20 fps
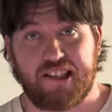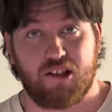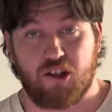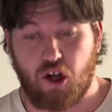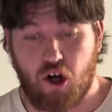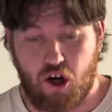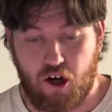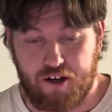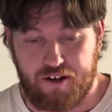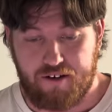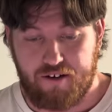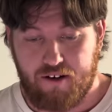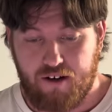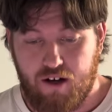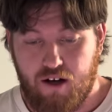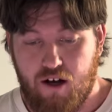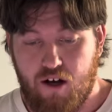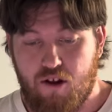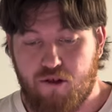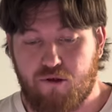learn
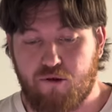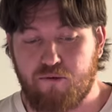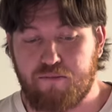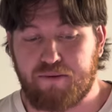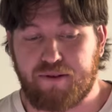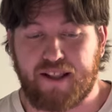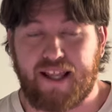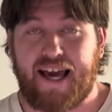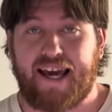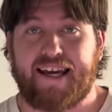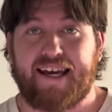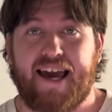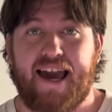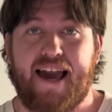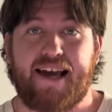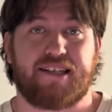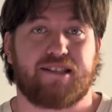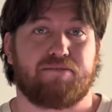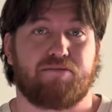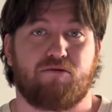through play,
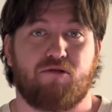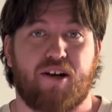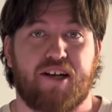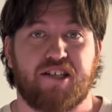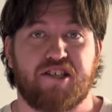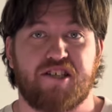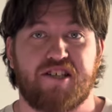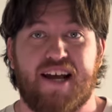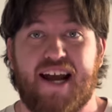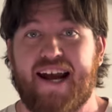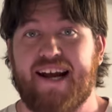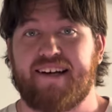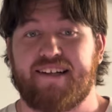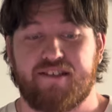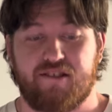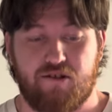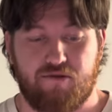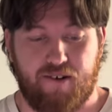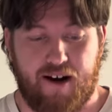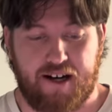exploration, and
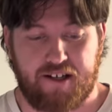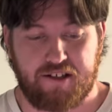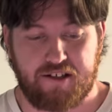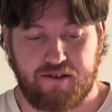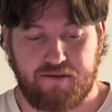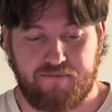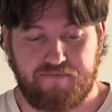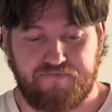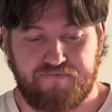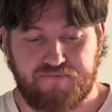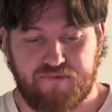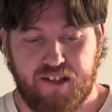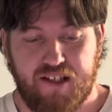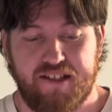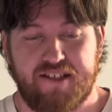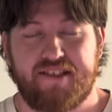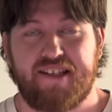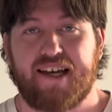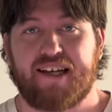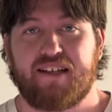interaction.
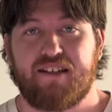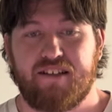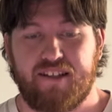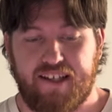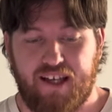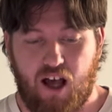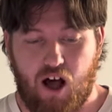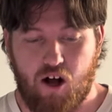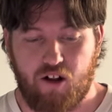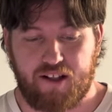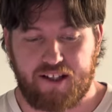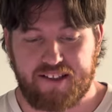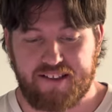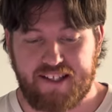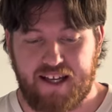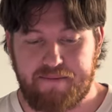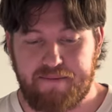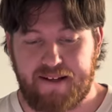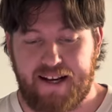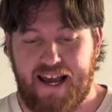Secondly, I'll
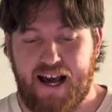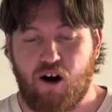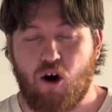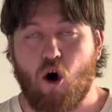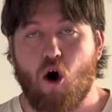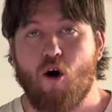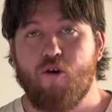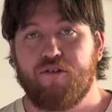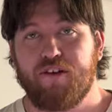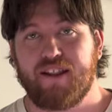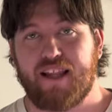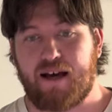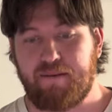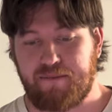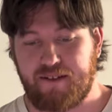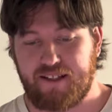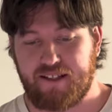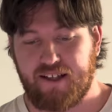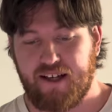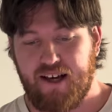examine how
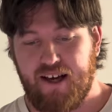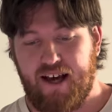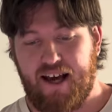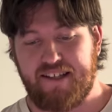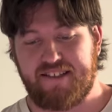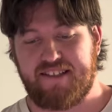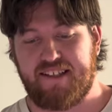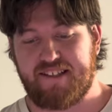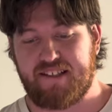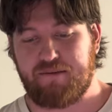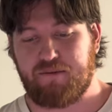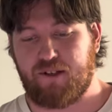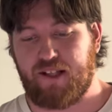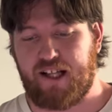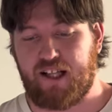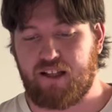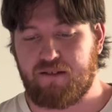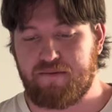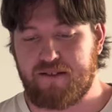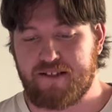overlapping accessible
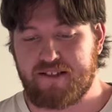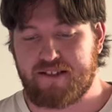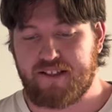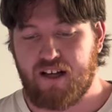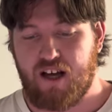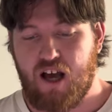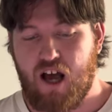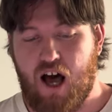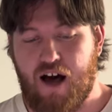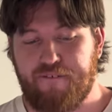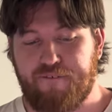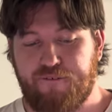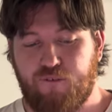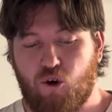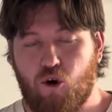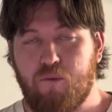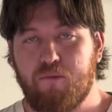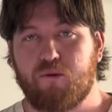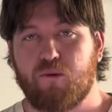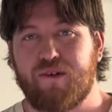elements are
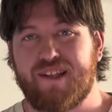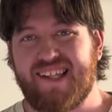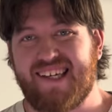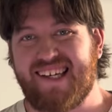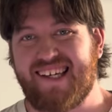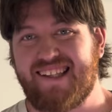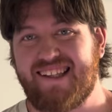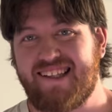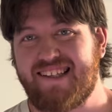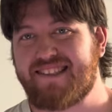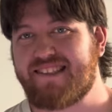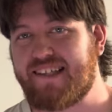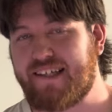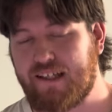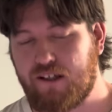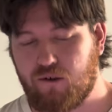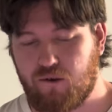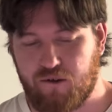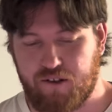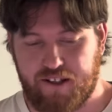formed within this
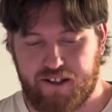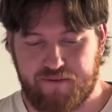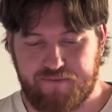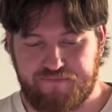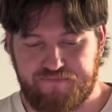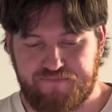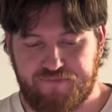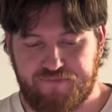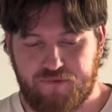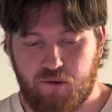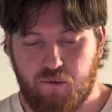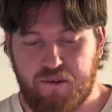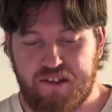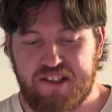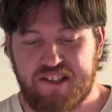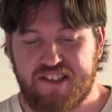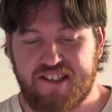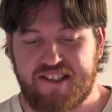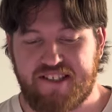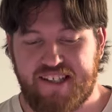inquiry, which
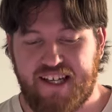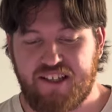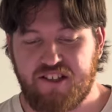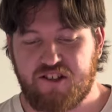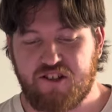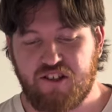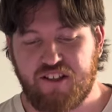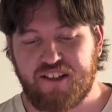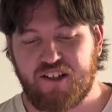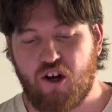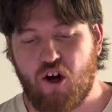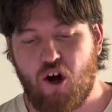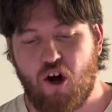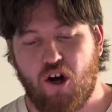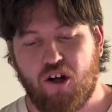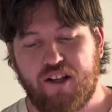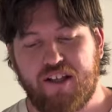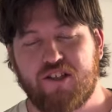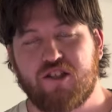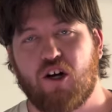is essential in
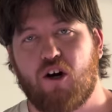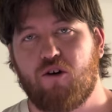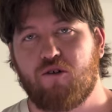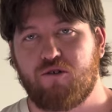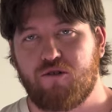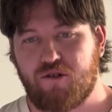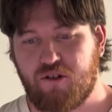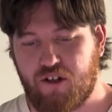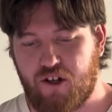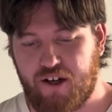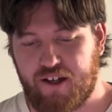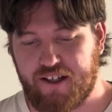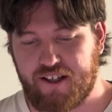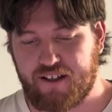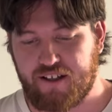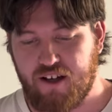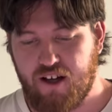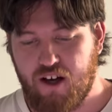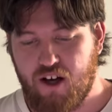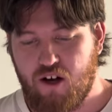early childhood learning
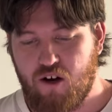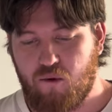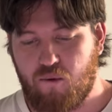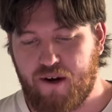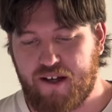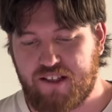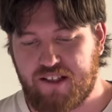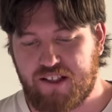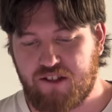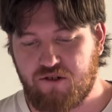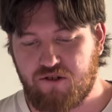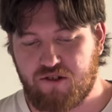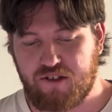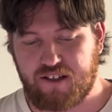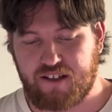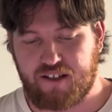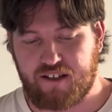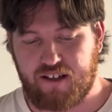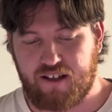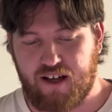where
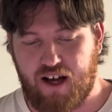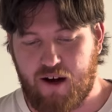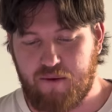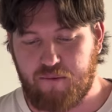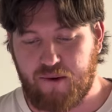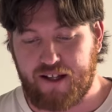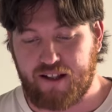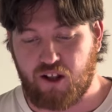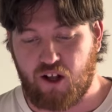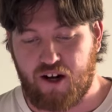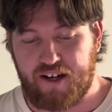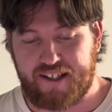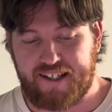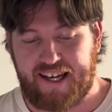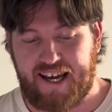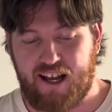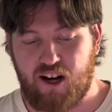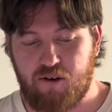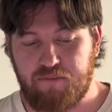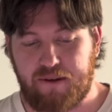learning
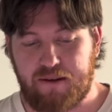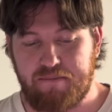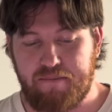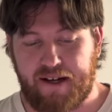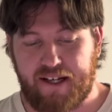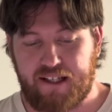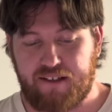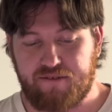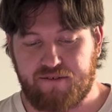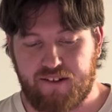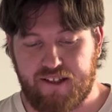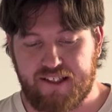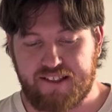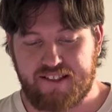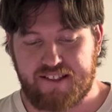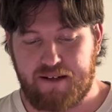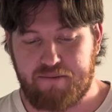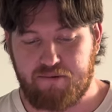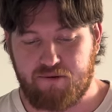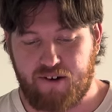cannot be meaningfully
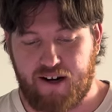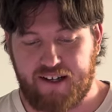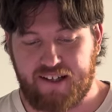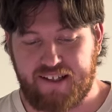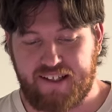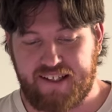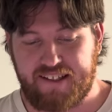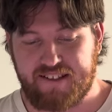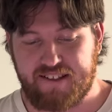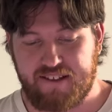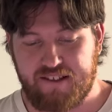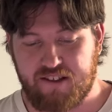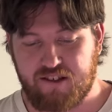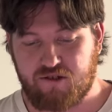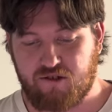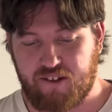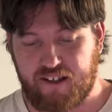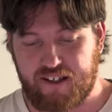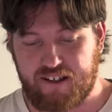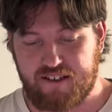separated into
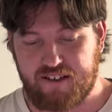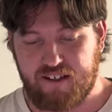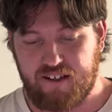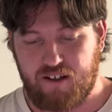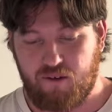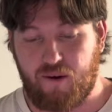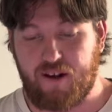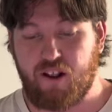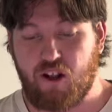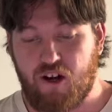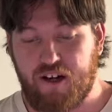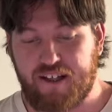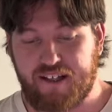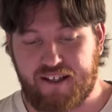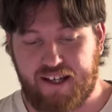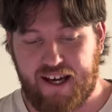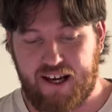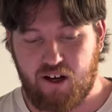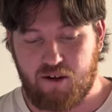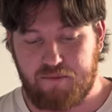discrete
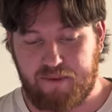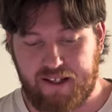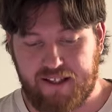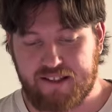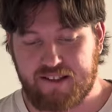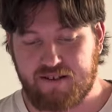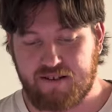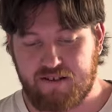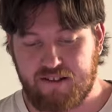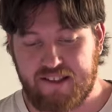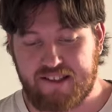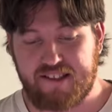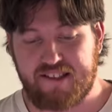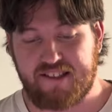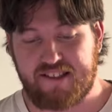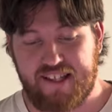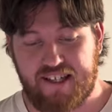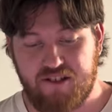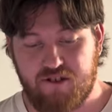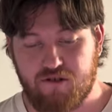this is
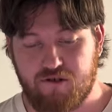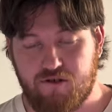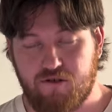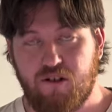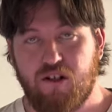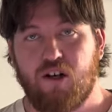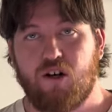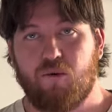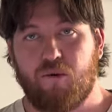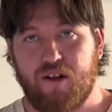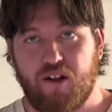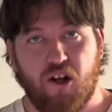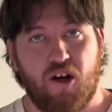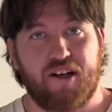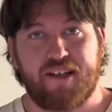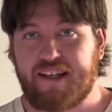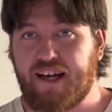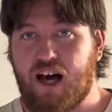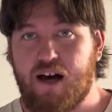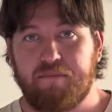essential where
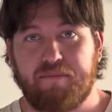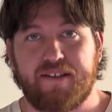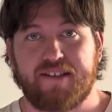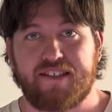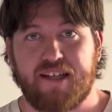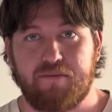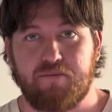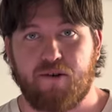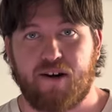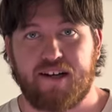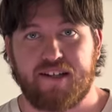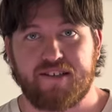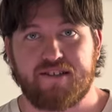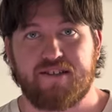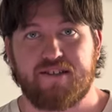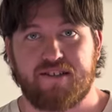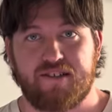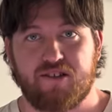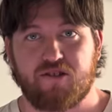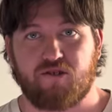learning can't be separated into
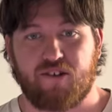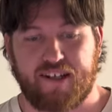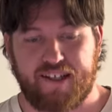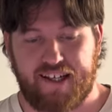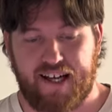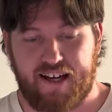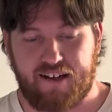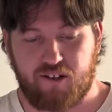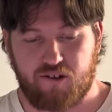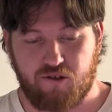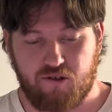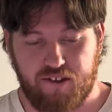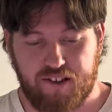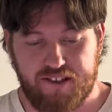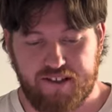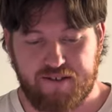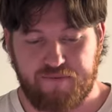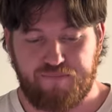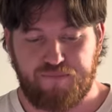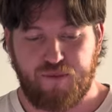discrete
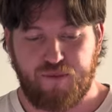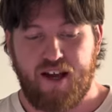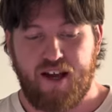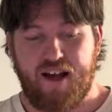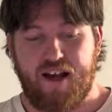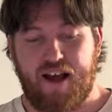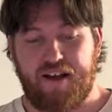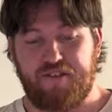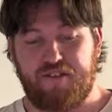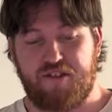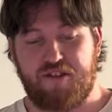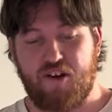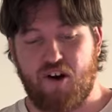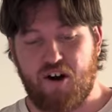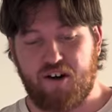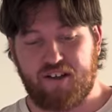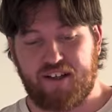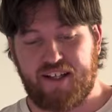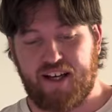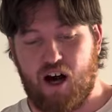categories. And
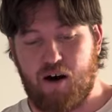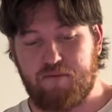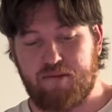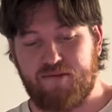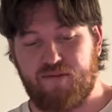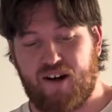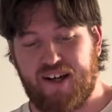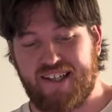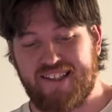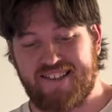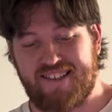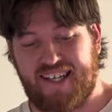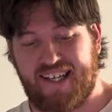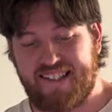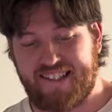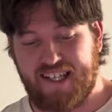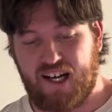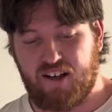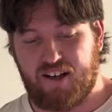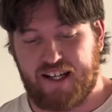thirdly, I'll provide a
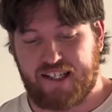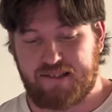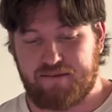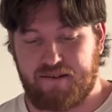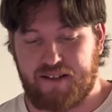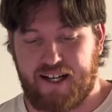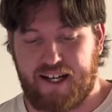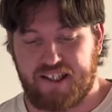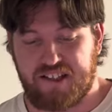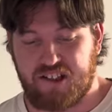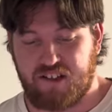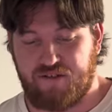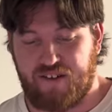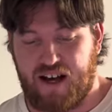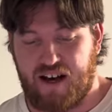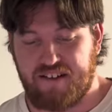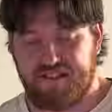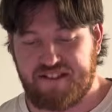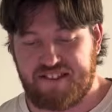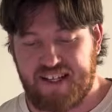detailed explanation of
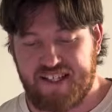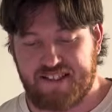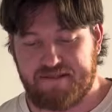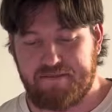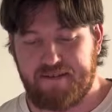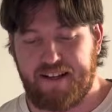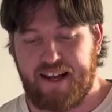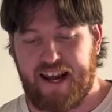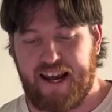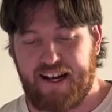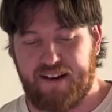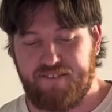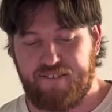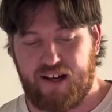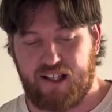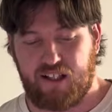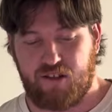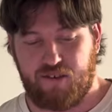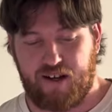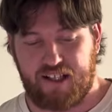how assessment and
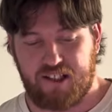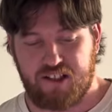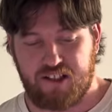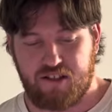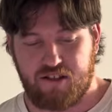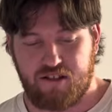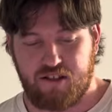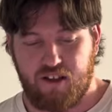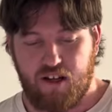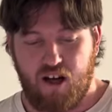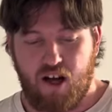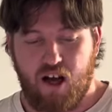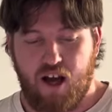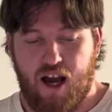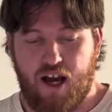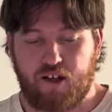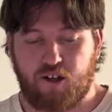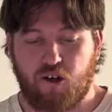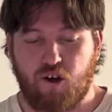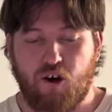evaluation
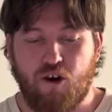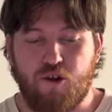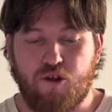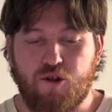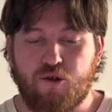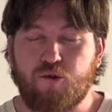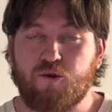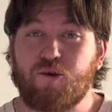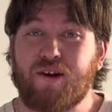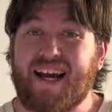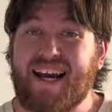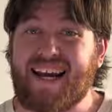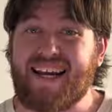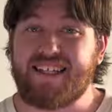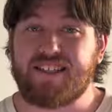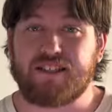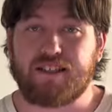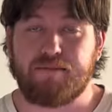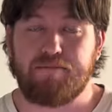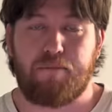occur through
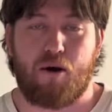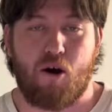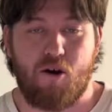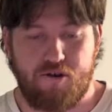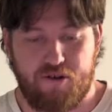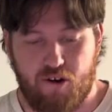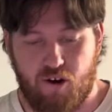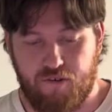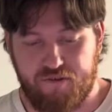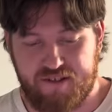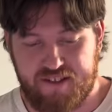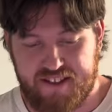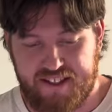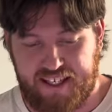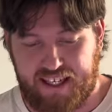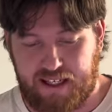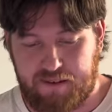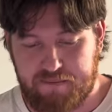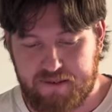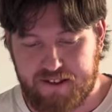each component of
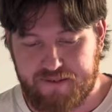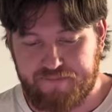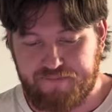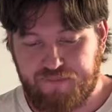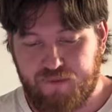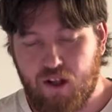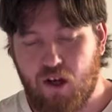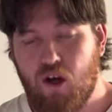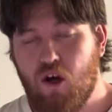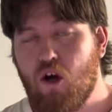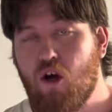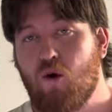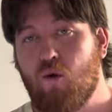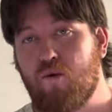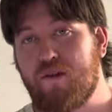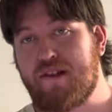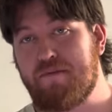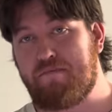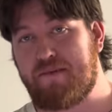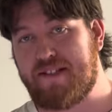STEAMs,
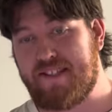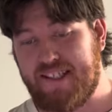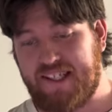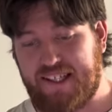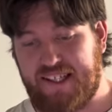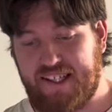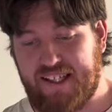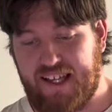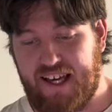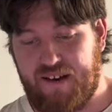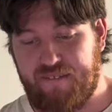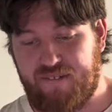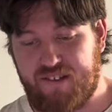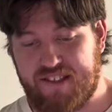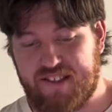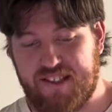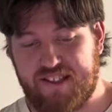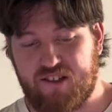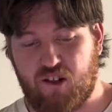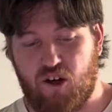with a particular
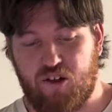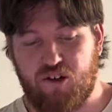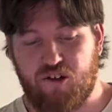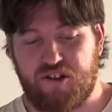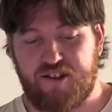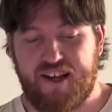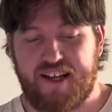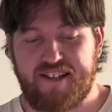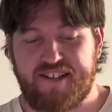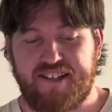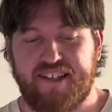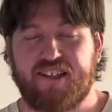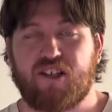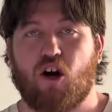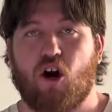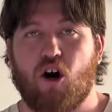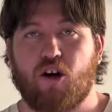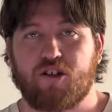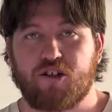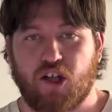emphasis on authentic,
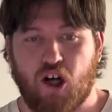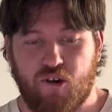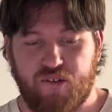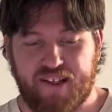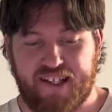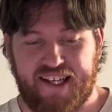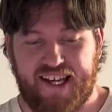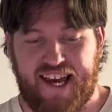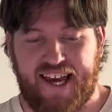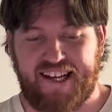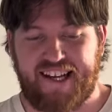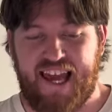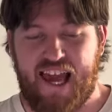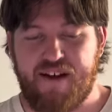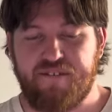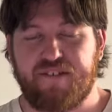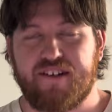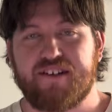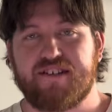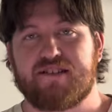ongoing, and
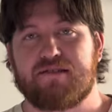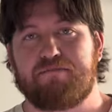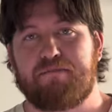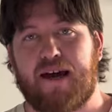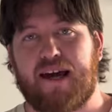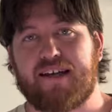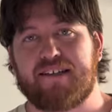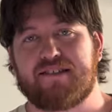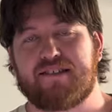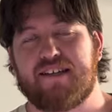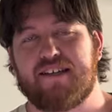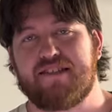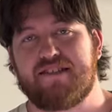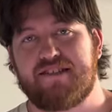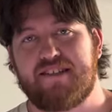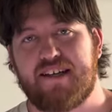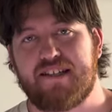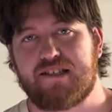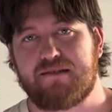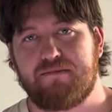evidence-based
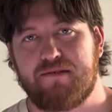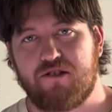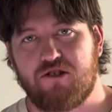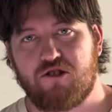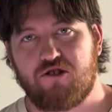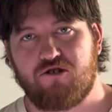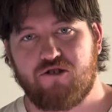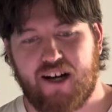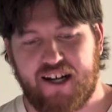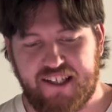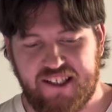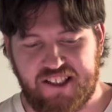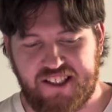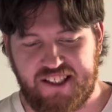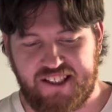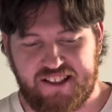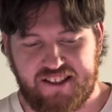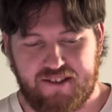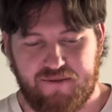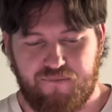assessment
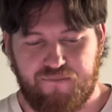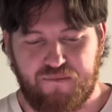strategies.